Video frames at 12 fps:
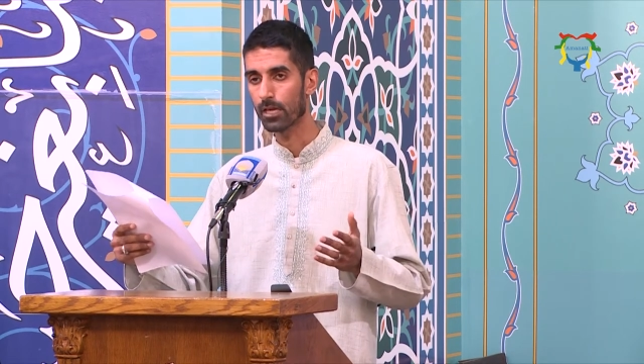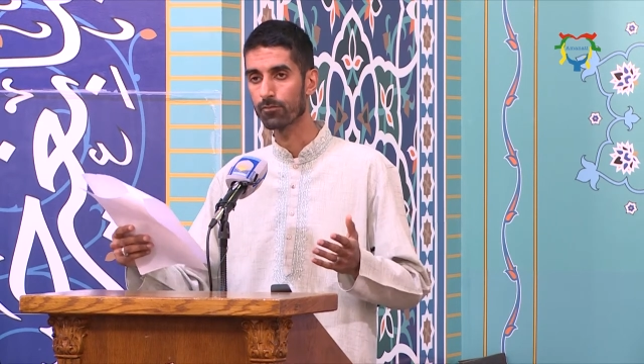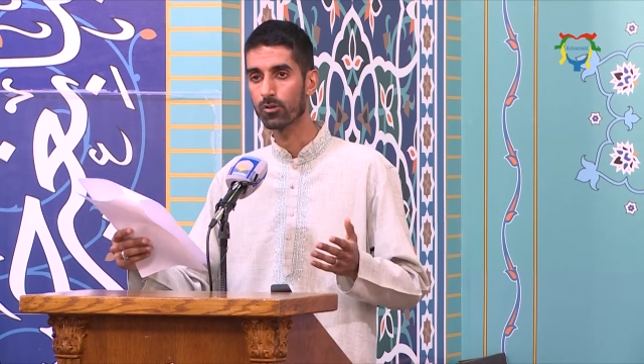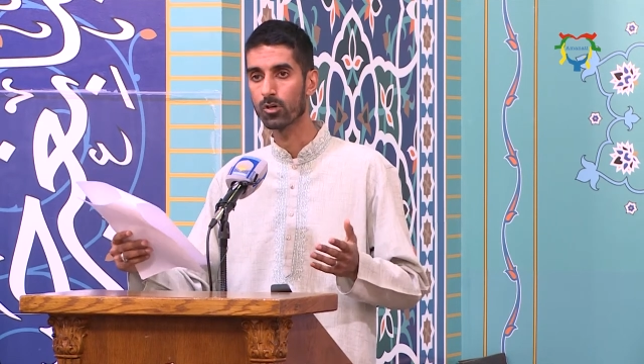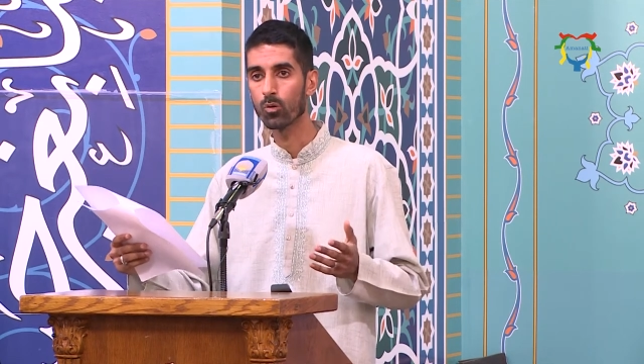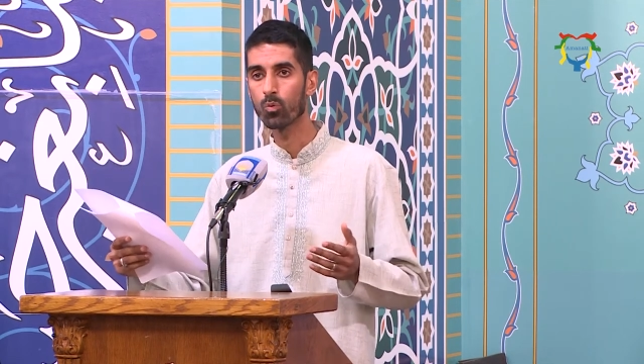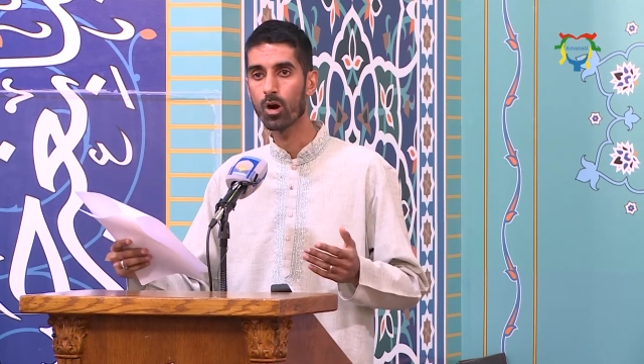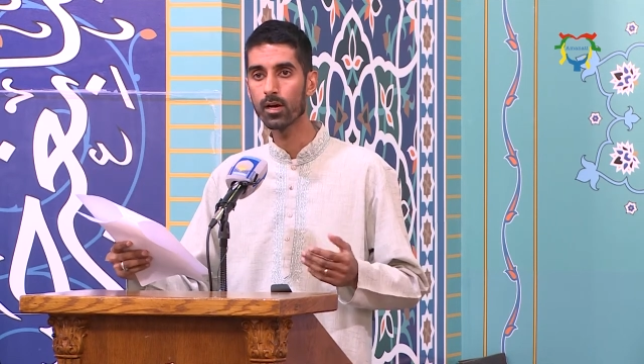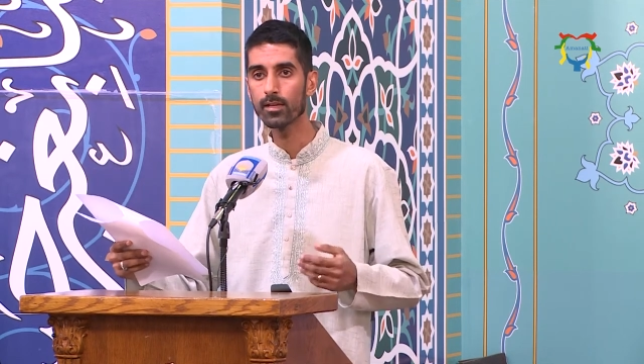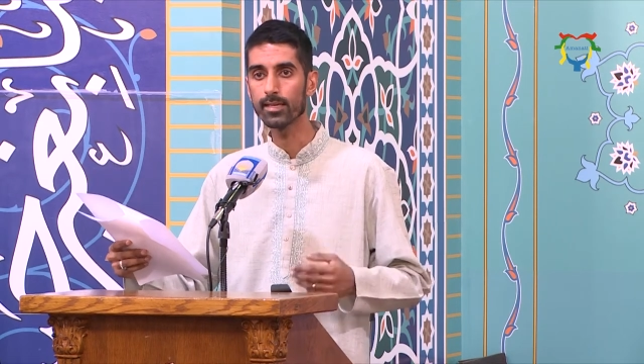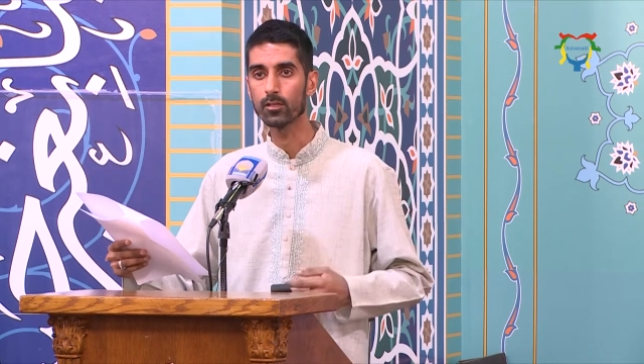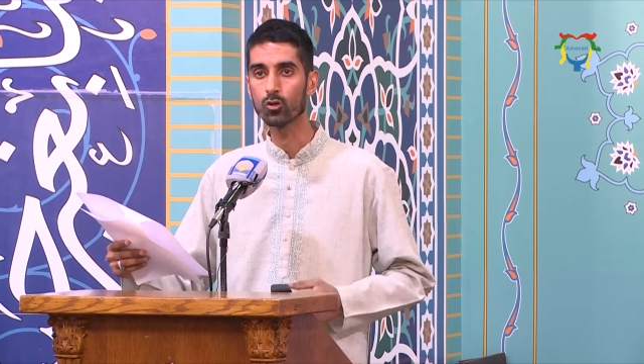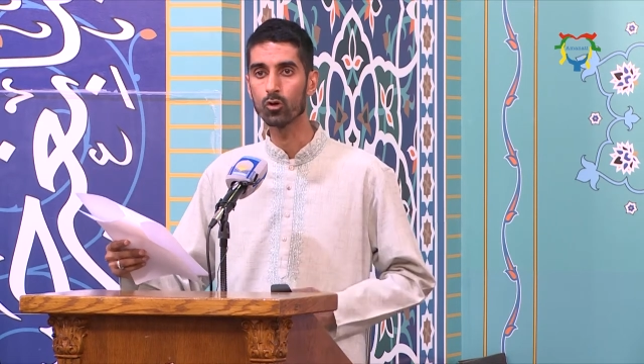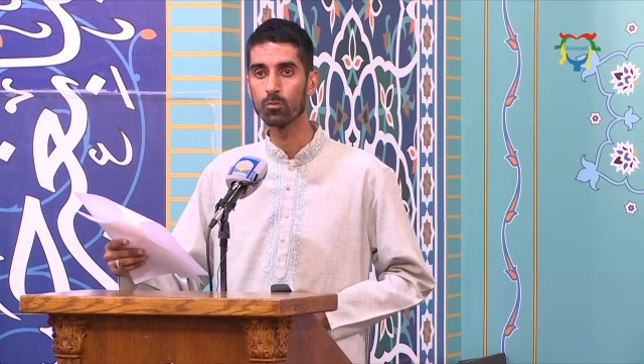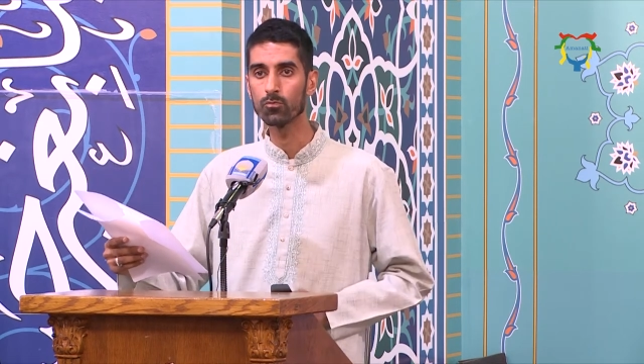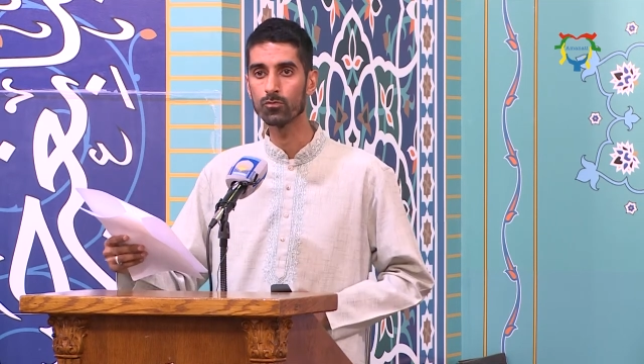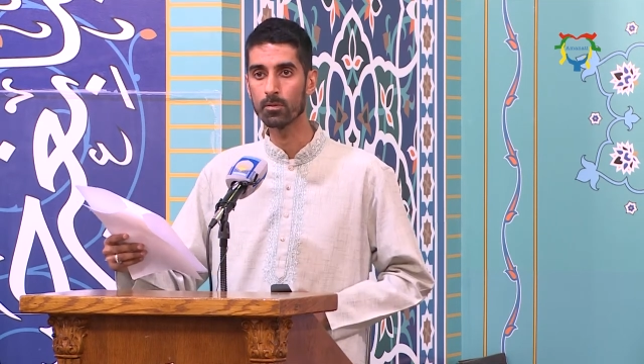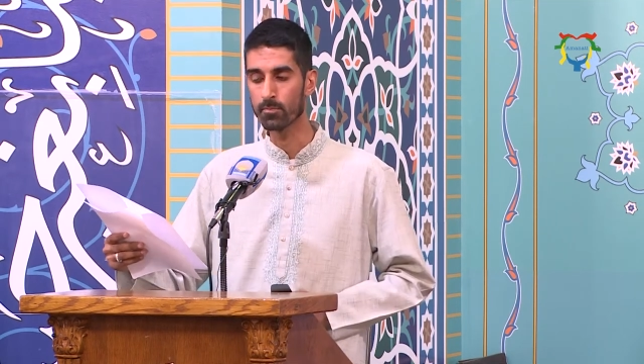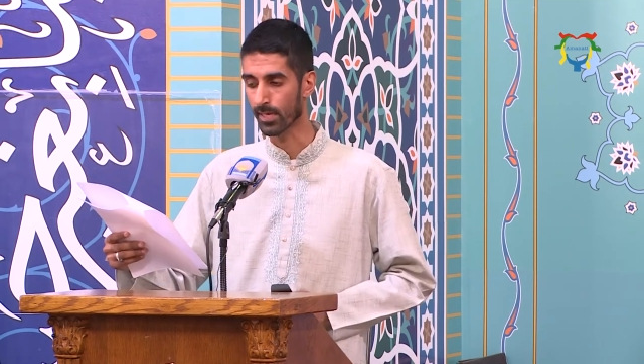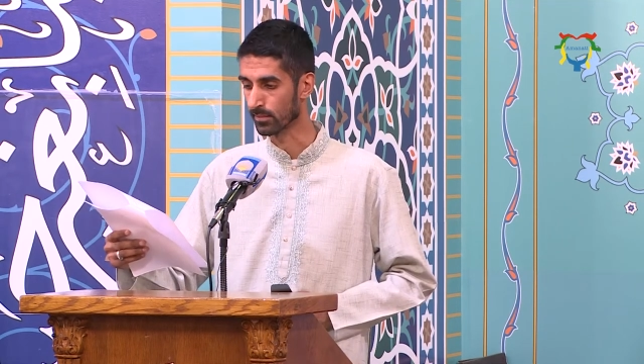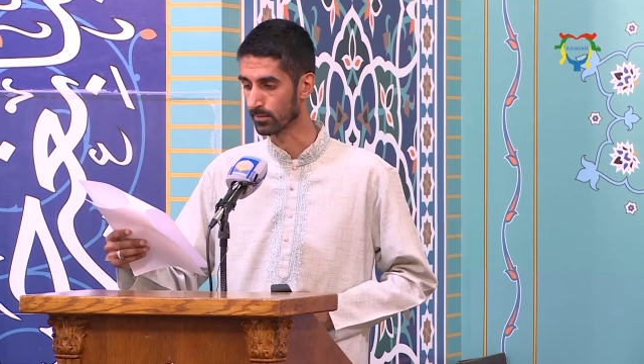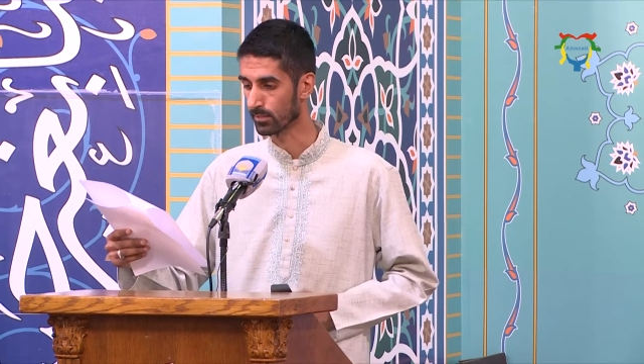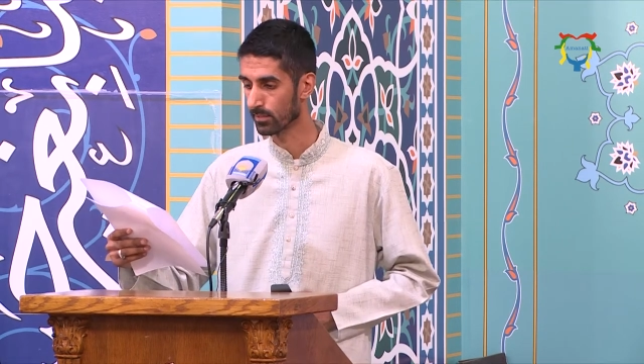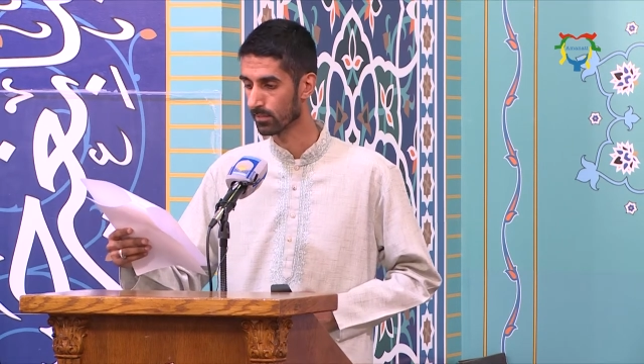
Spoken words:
for a while in Qum remained.